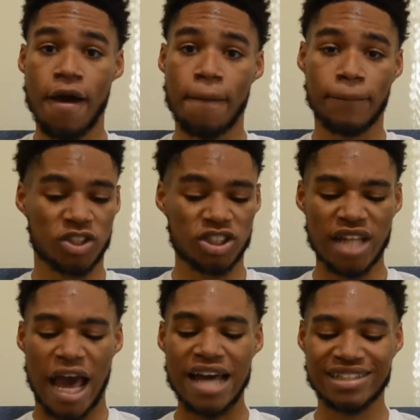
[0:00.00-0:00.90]
But just
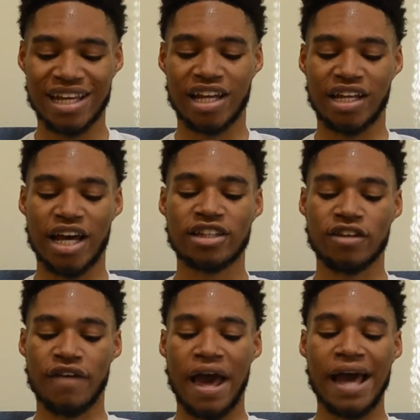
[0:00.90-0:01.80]
as a collective,
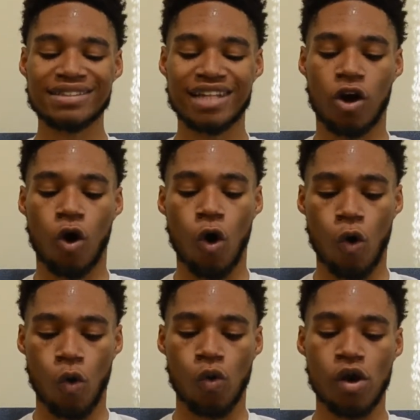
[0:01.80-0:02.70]
as a
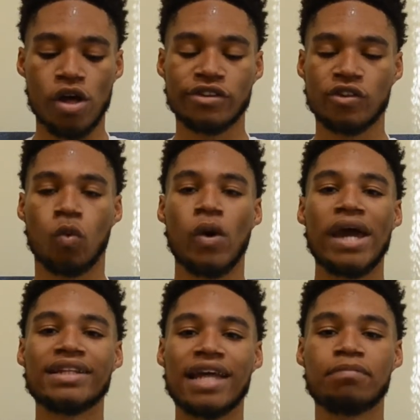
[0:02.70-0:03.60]
whole, the
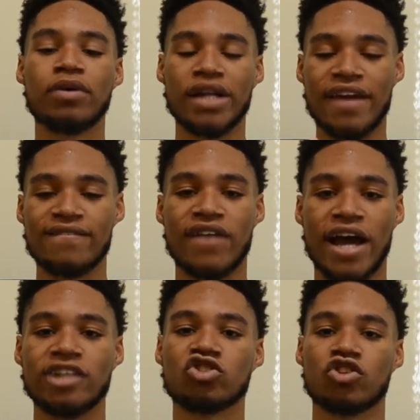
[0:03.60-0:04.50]
way they put a
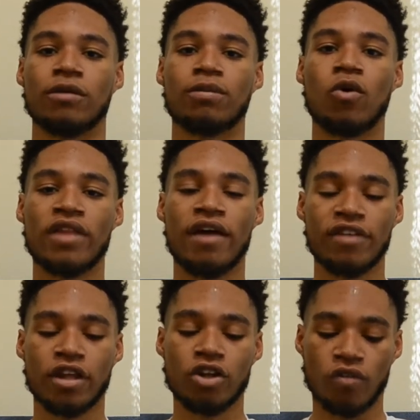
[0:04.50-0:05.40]
vice grip on that
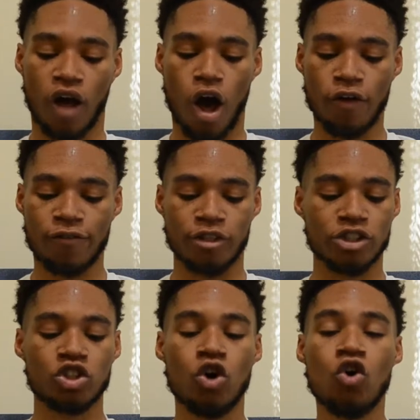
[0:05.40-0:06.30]
Villanova
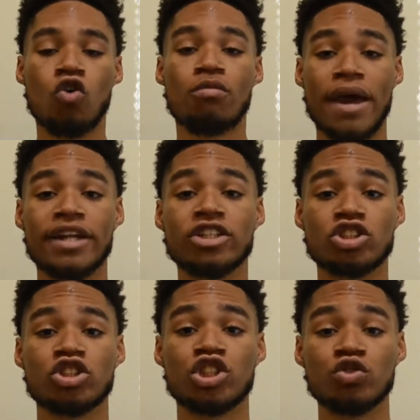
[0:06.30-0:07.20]
offense, who managed
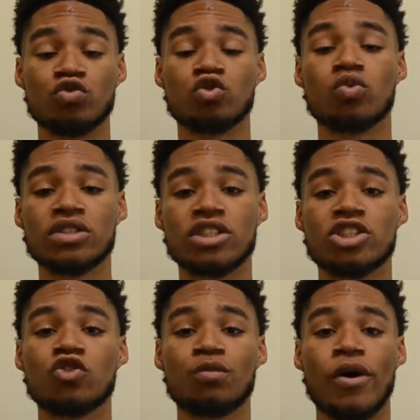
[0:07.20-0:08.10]
to shoot
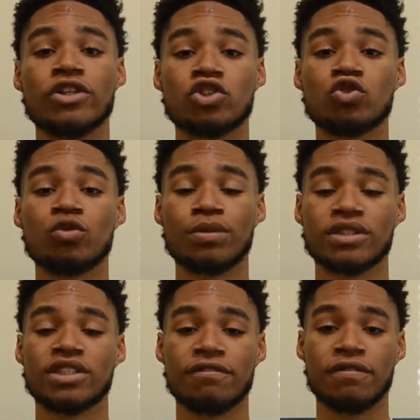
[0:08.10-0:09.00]

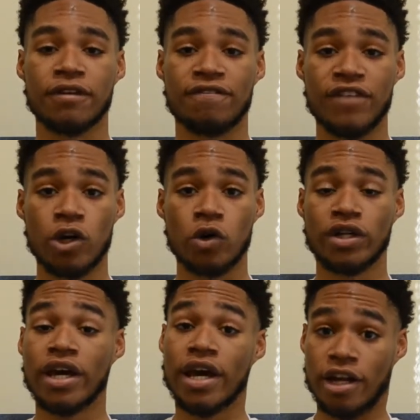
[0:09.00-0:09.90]
22.2% from the field
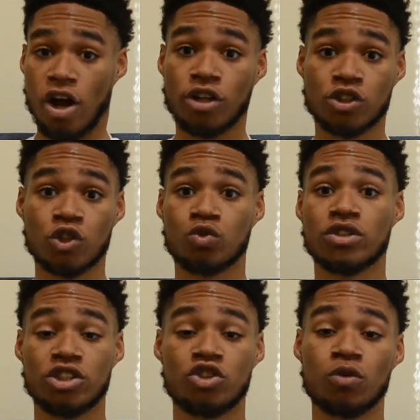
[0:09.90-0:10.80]
and also
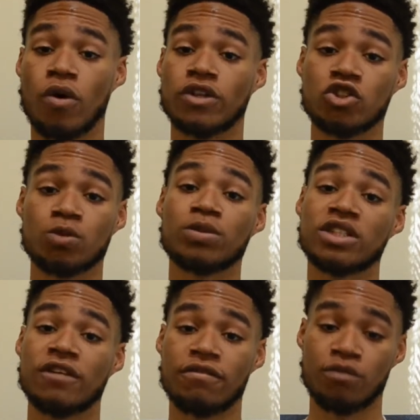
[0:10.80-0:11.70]

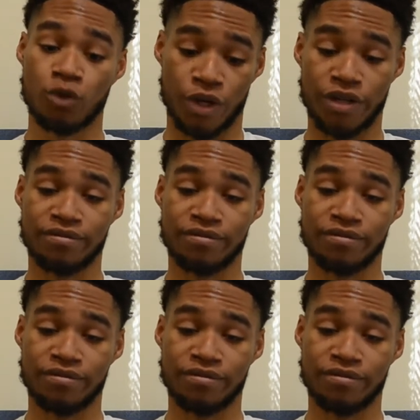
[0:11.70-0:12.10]
22.2% from three.